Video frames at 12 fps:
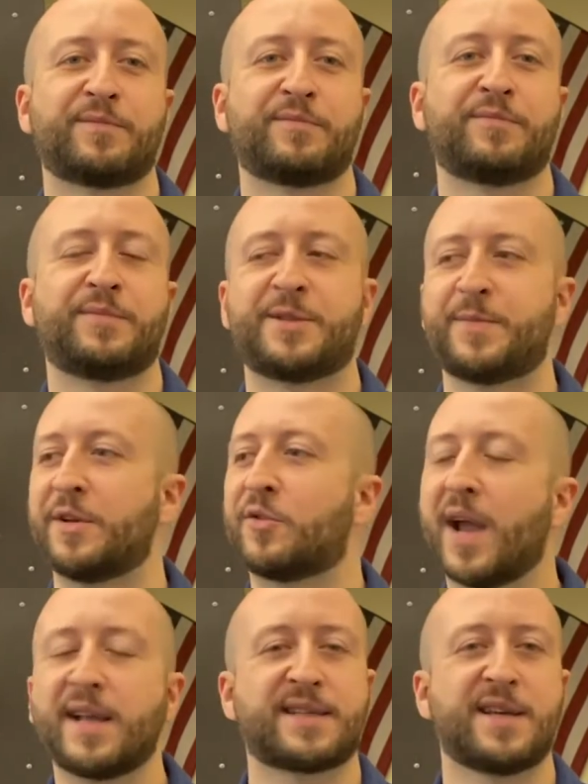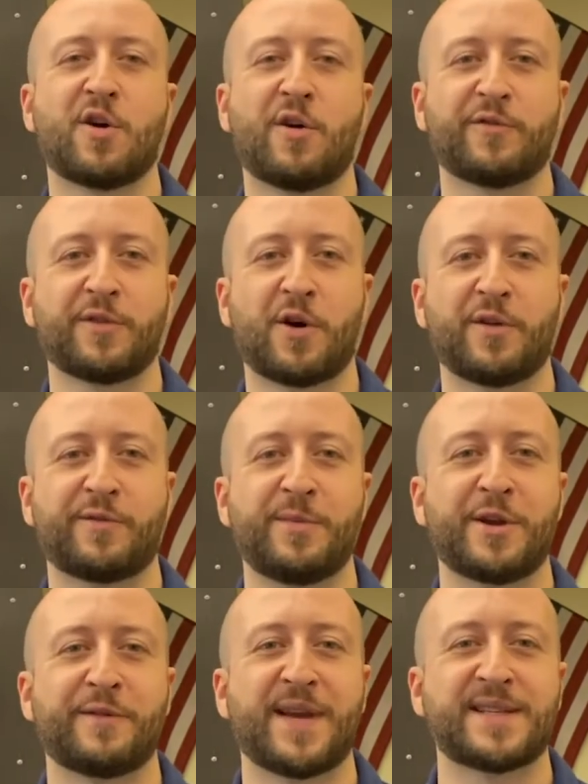It's been great seeing all the
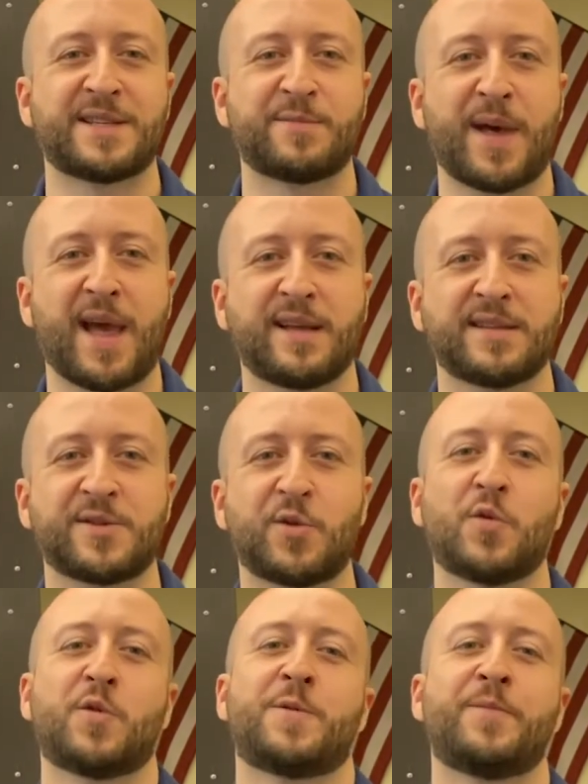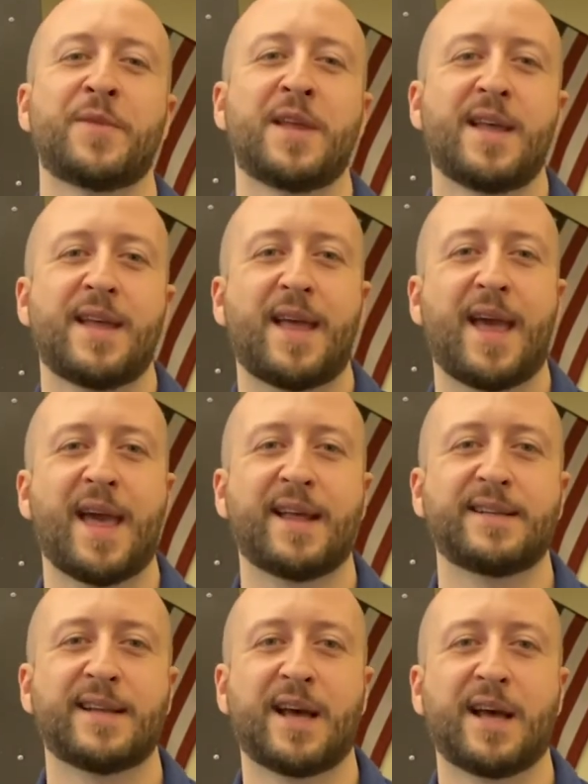familiar faces back in school,
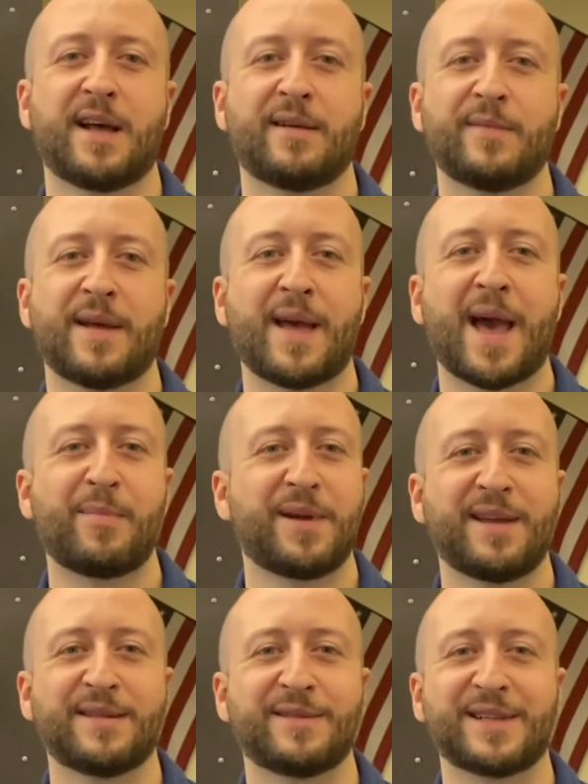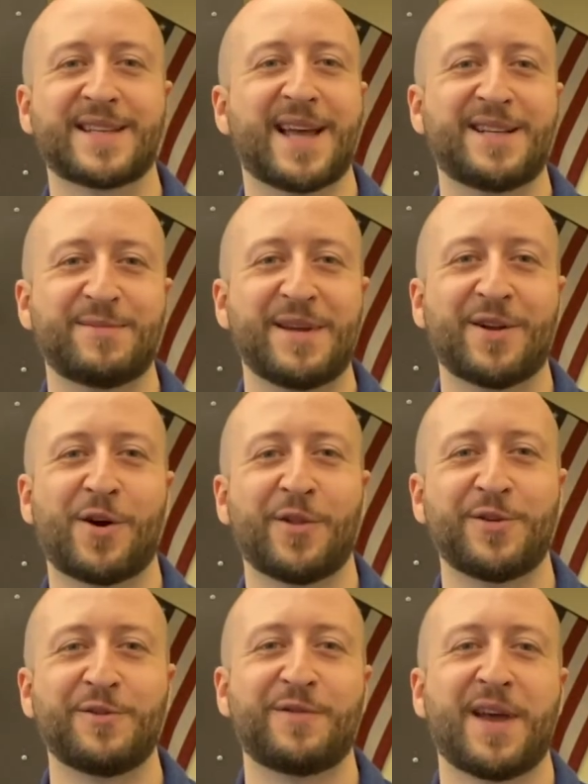and happy and excited to meet all the
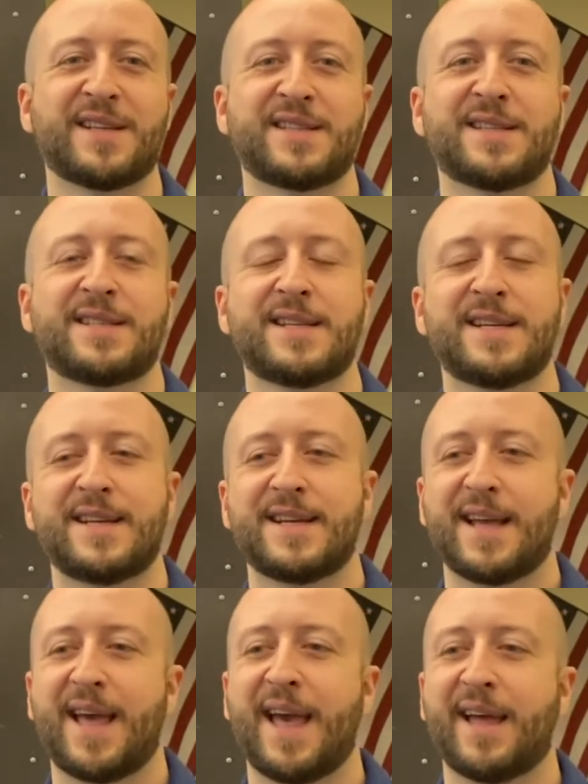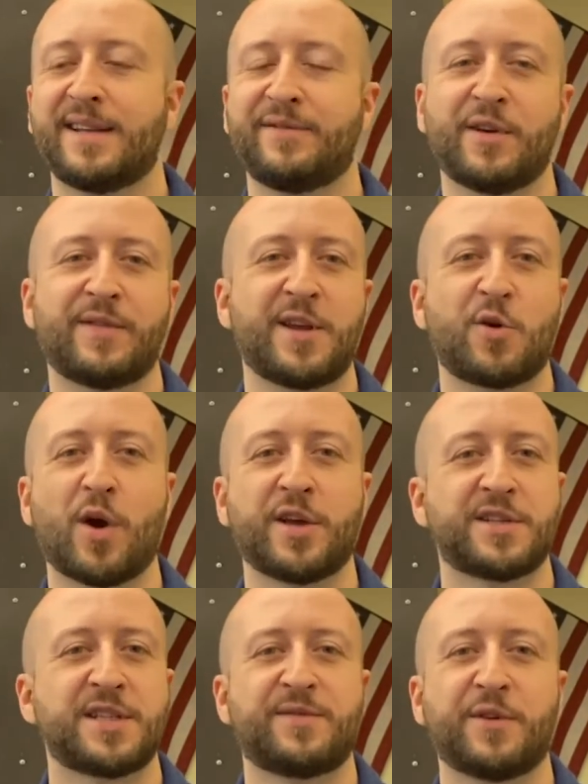new faces. And if you have any
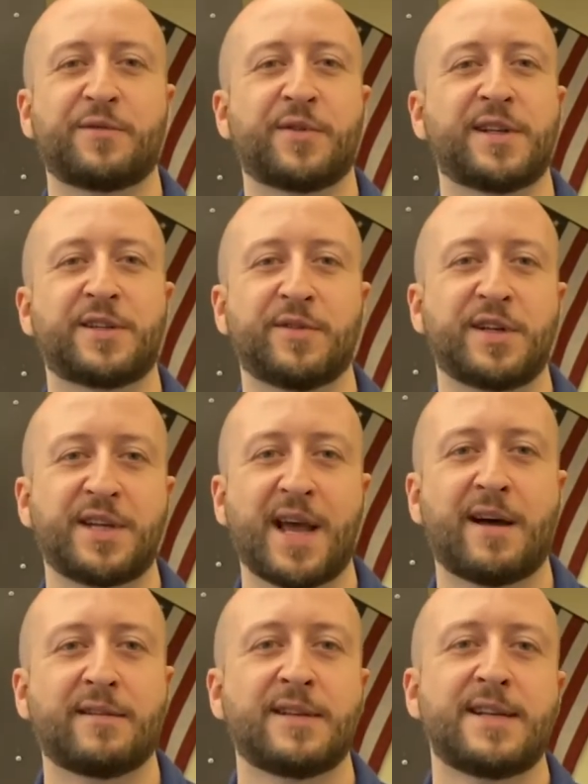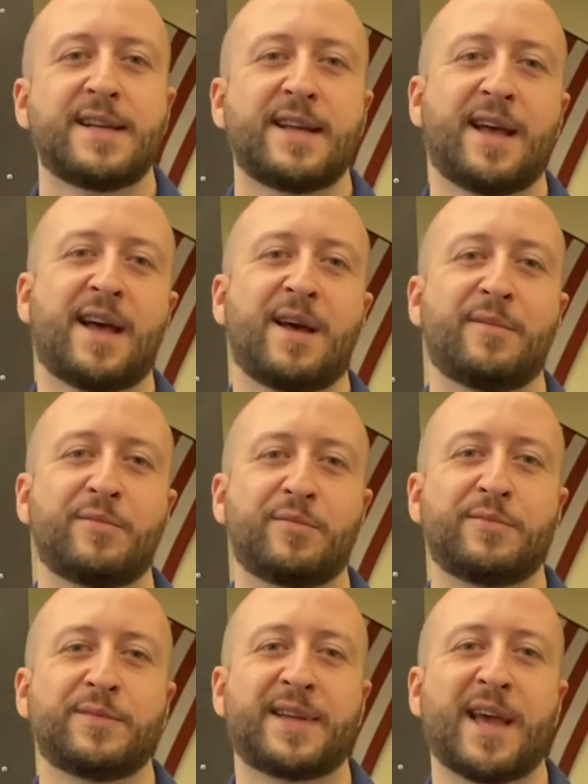questions, feel free to reach out.
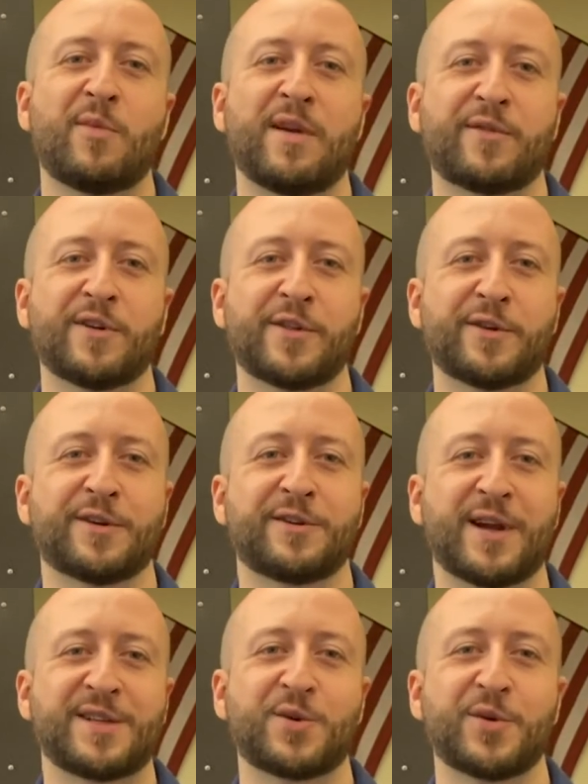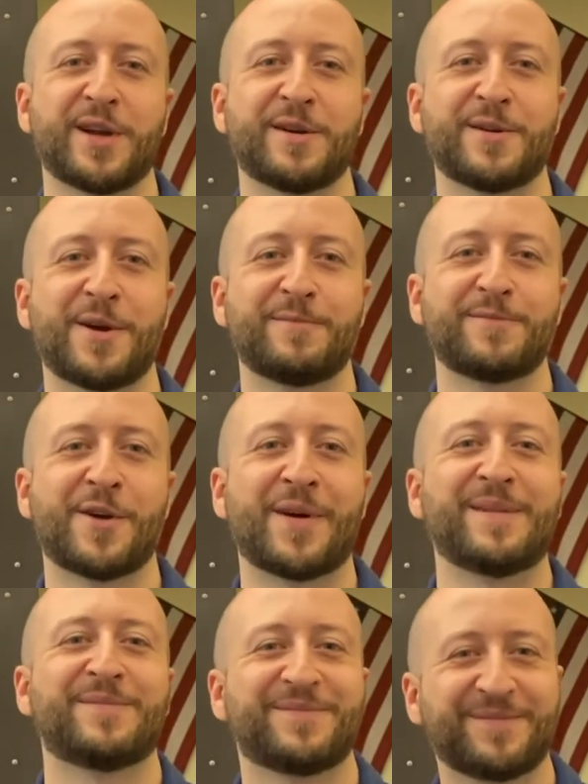Can't wait for another great school year. All
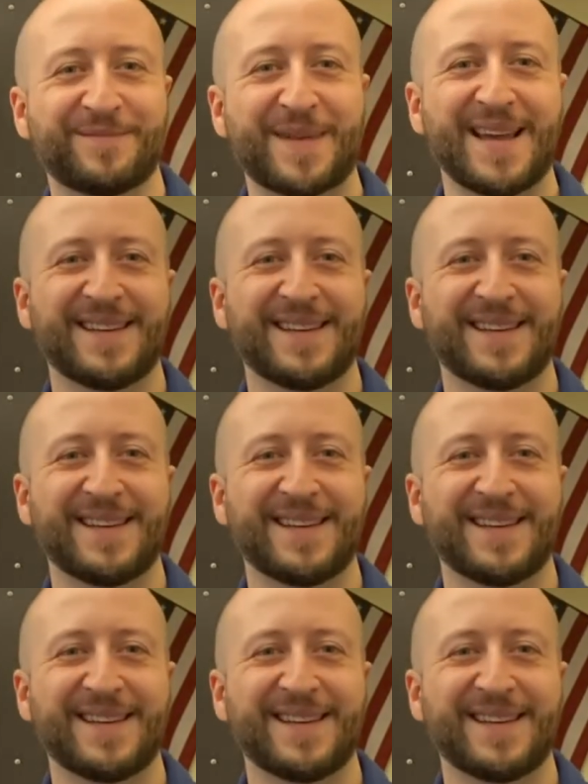right, bye.